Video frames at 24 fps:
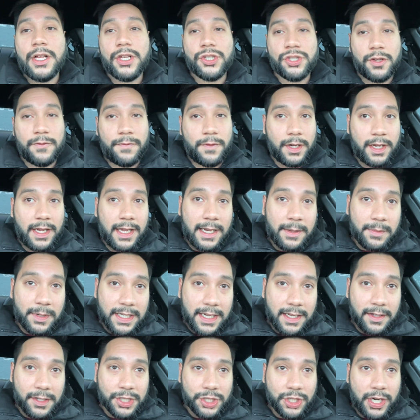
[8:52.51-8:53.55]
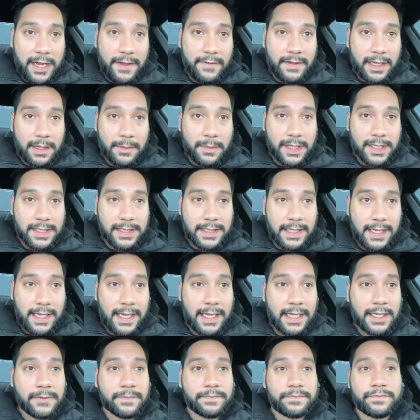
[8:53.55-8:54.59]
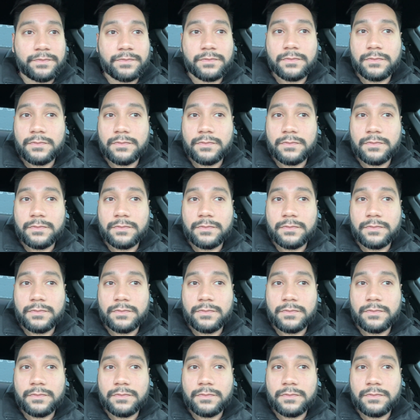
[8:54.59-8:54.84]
So if you're going to be daily driving a Mustang